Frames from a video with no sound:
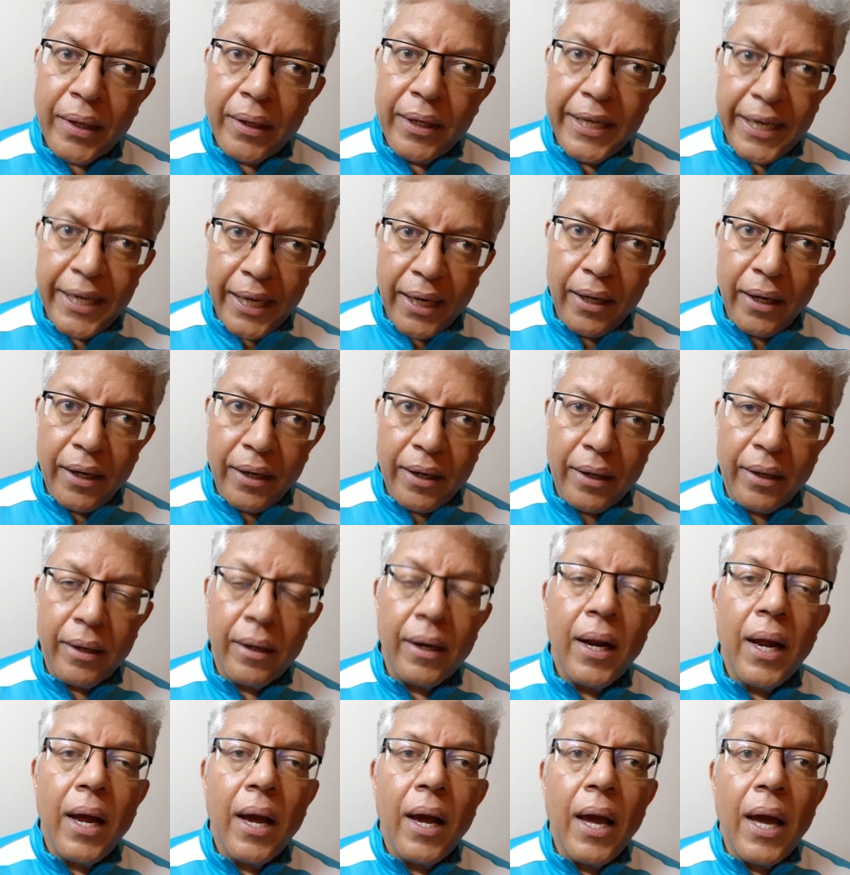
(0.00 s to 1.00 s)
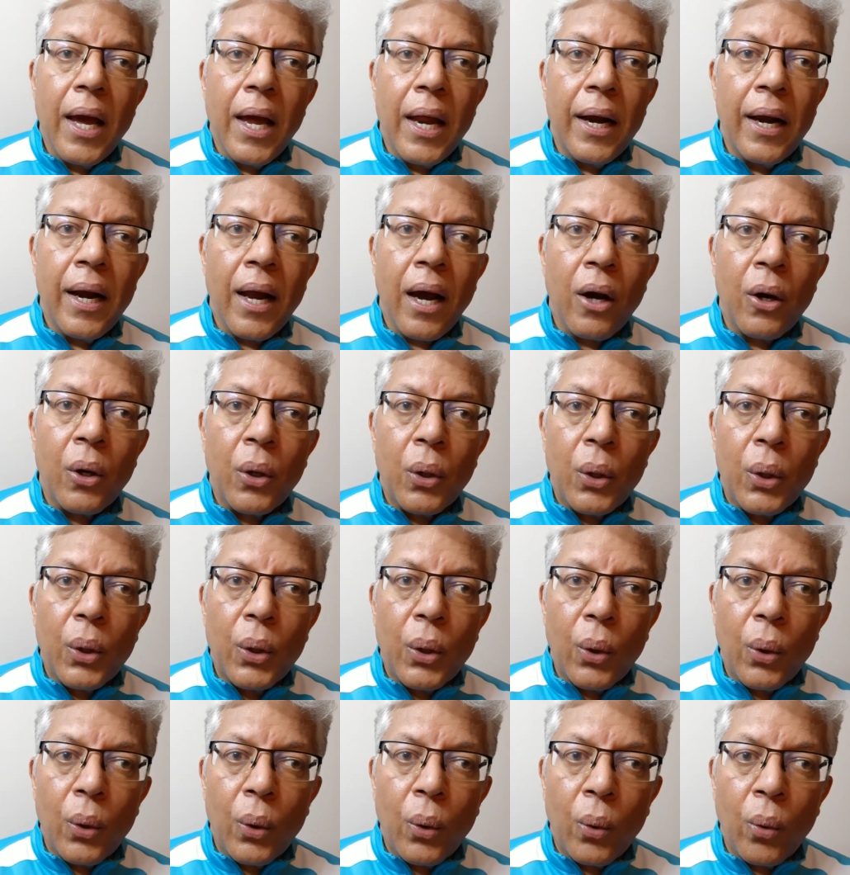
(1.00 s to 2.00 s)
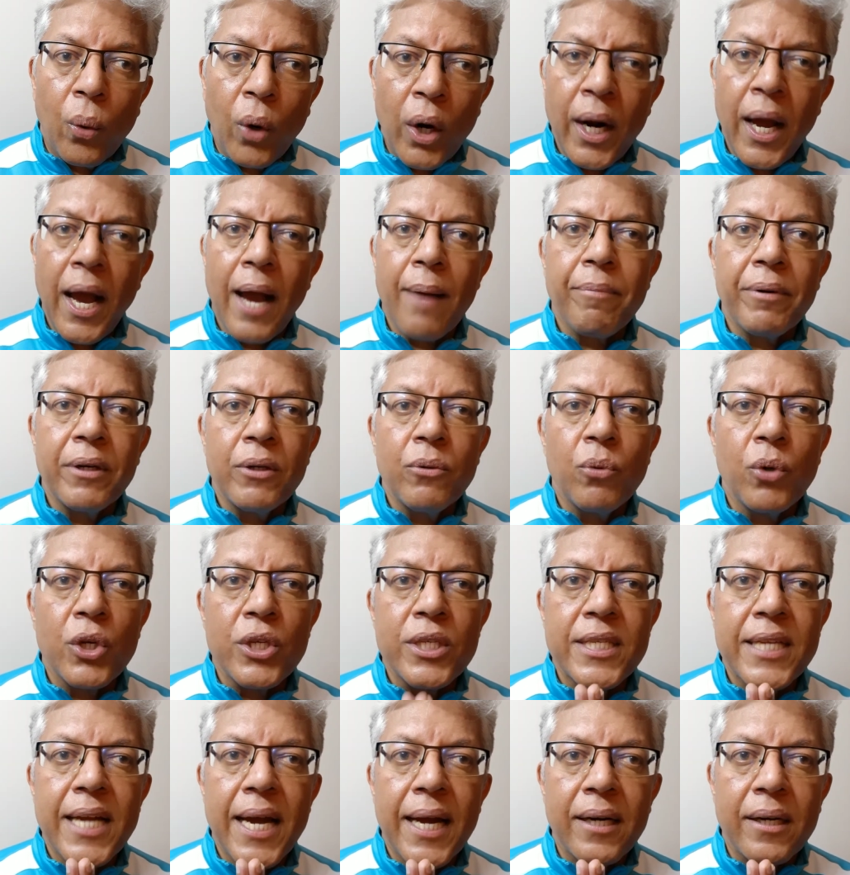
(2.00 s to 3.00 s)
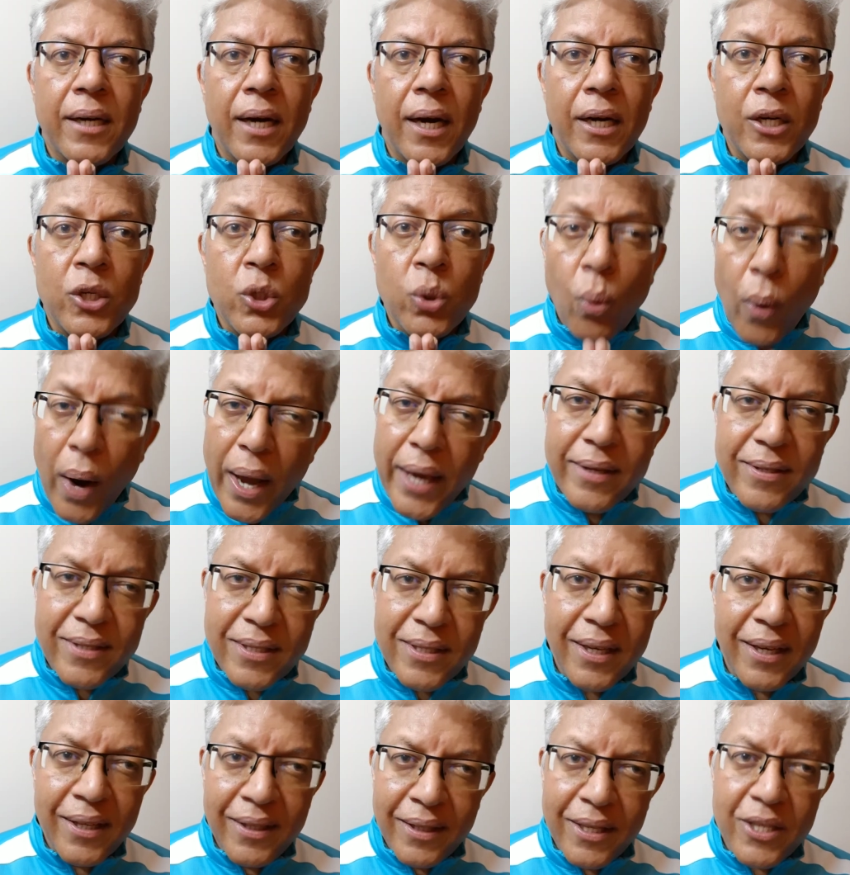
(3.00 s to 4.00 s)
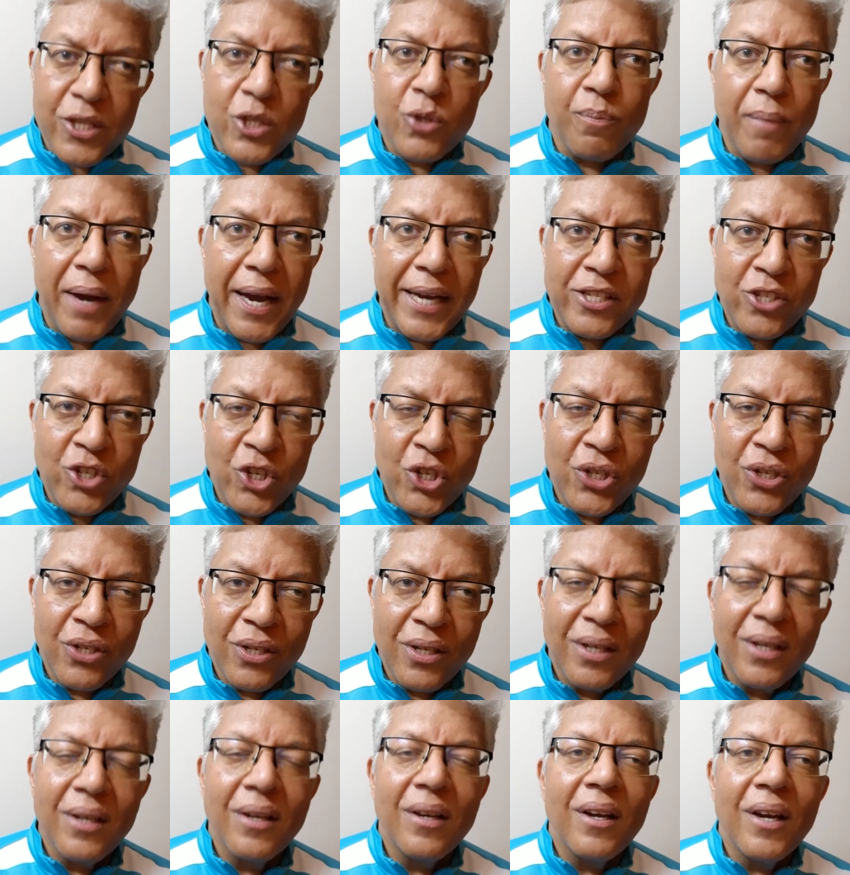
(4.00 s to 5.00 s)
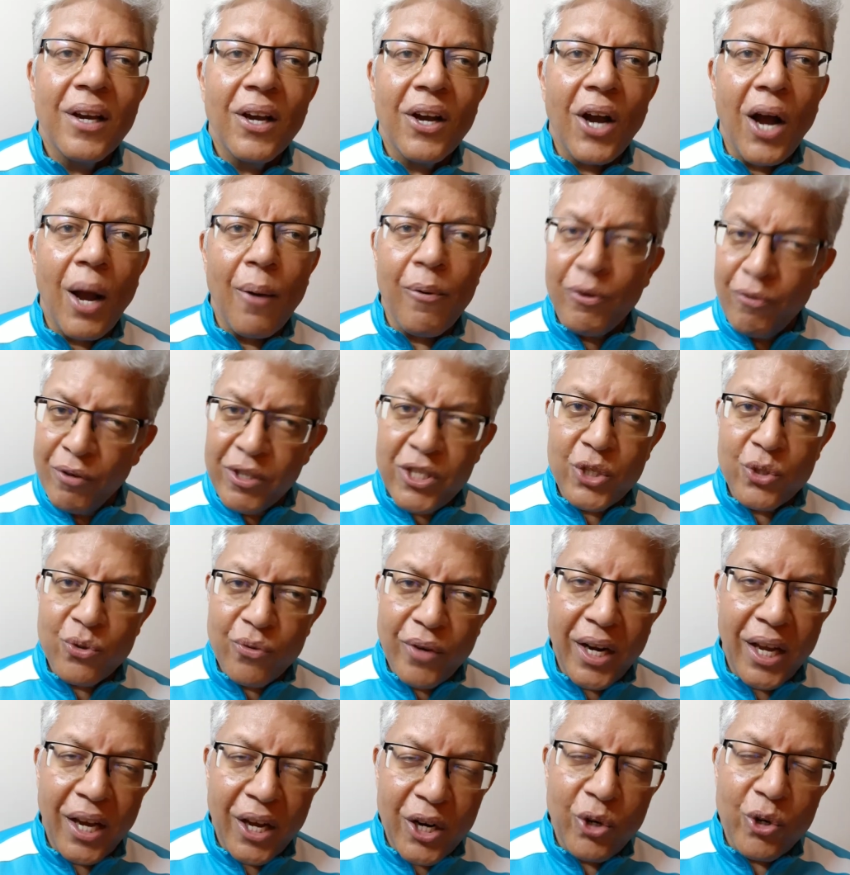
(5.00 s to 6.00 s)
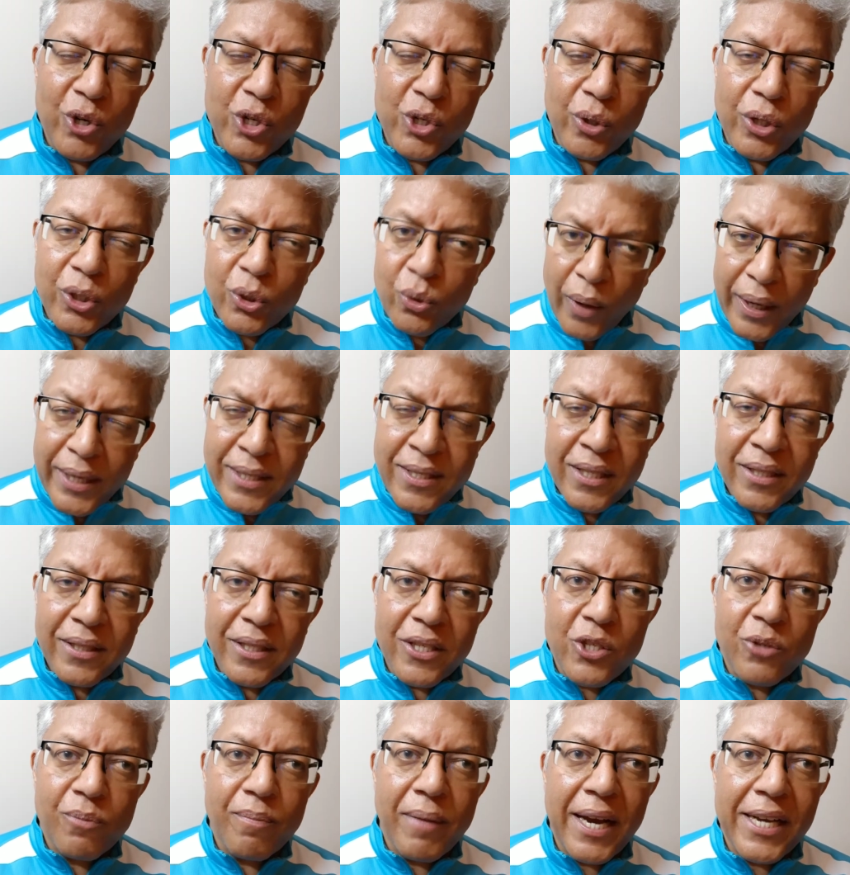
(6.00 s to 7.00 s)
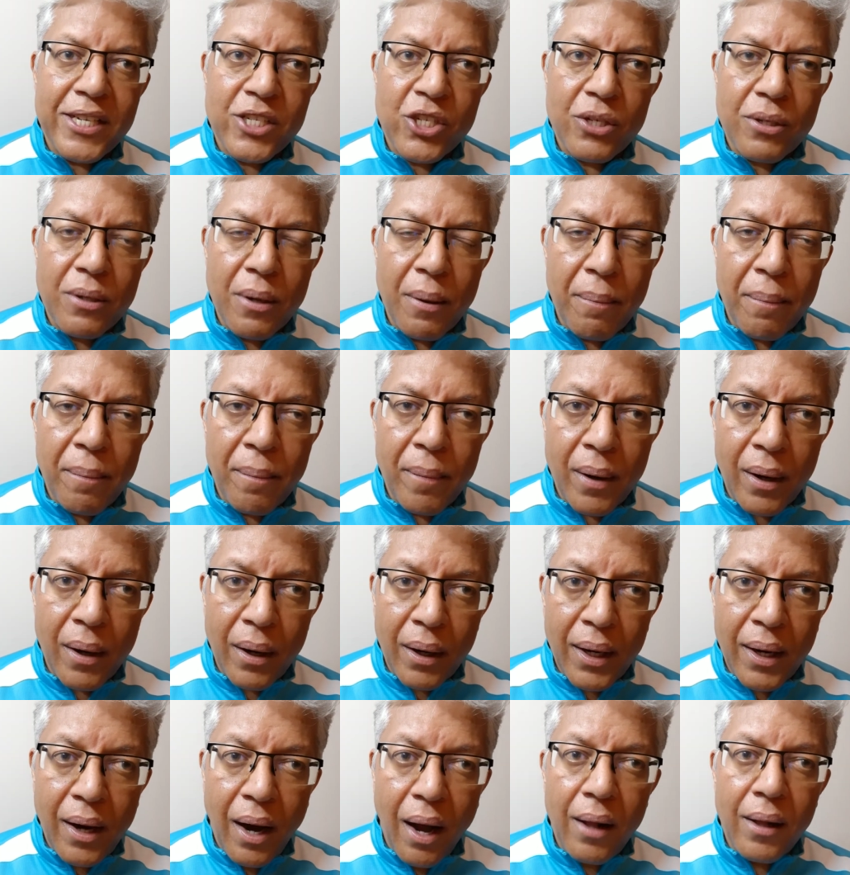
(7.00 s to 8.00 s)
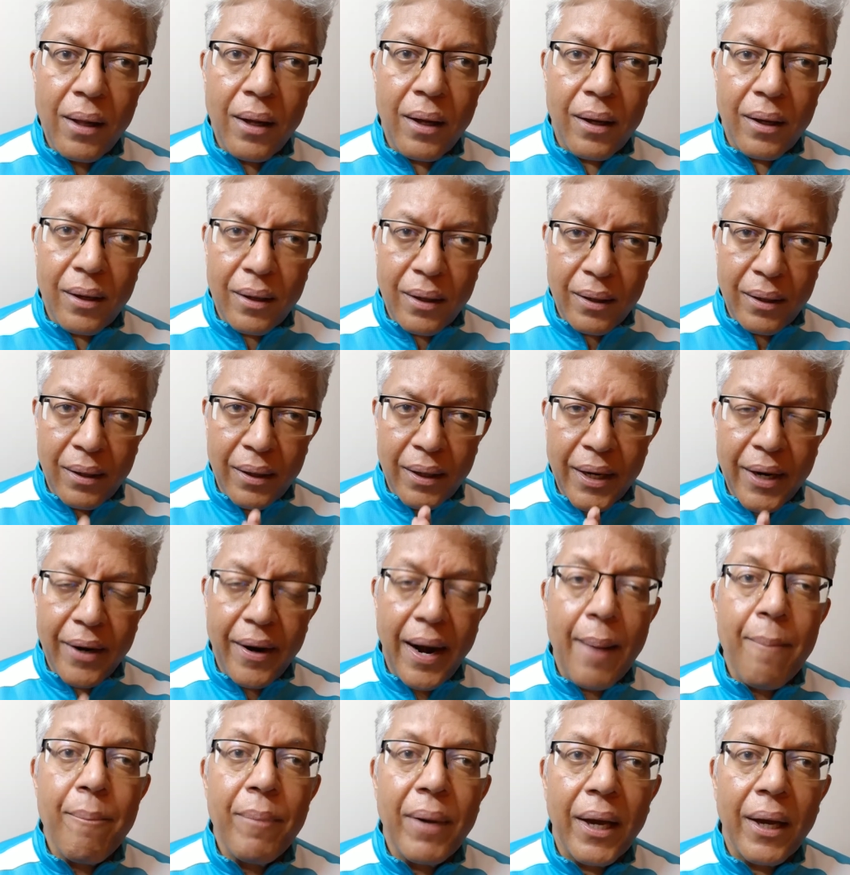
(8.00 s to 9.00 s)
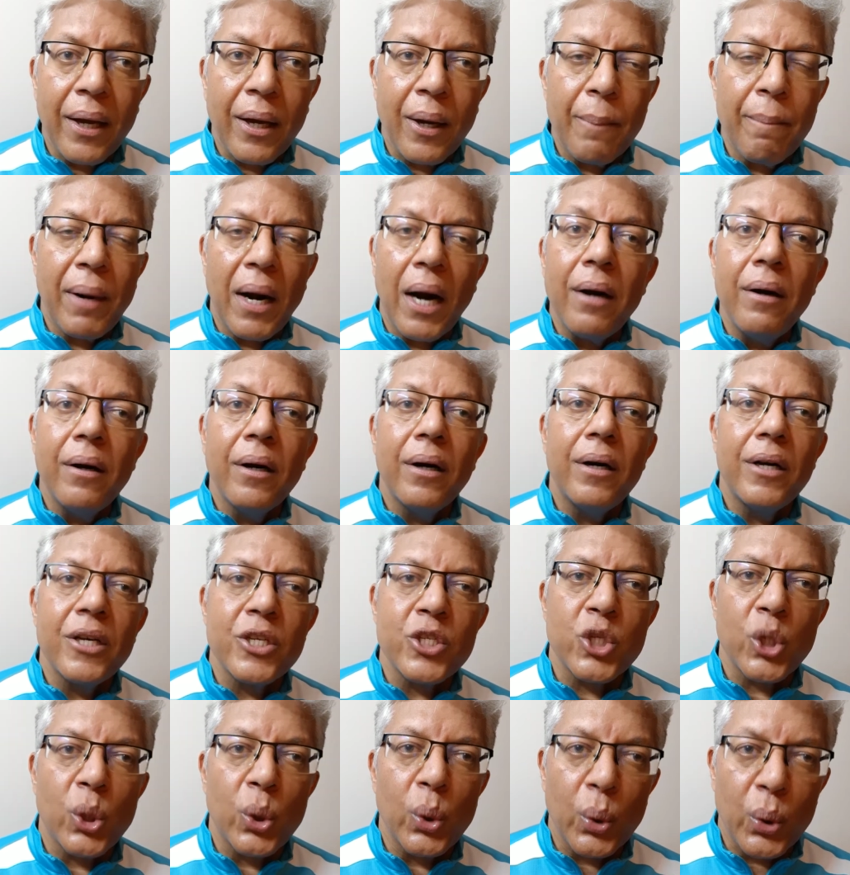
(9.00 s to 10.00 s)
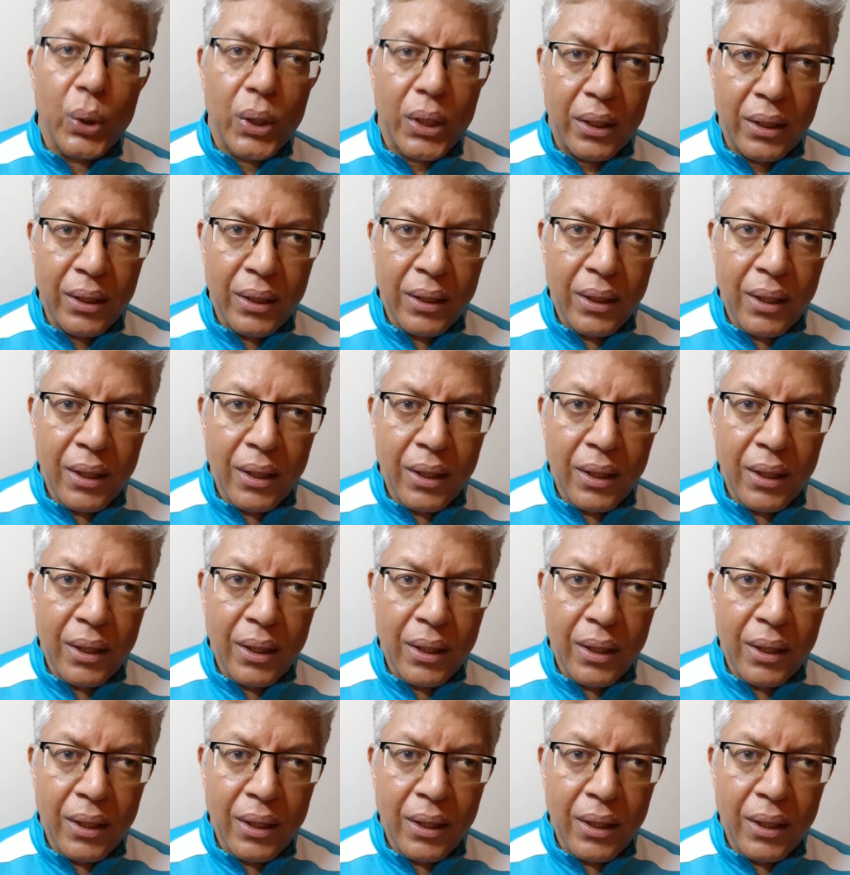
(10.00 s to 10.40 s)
Dingliren. Now, what happened was that twice in this match, which is very unusual, twice in this match, Kramnik blundered his rook.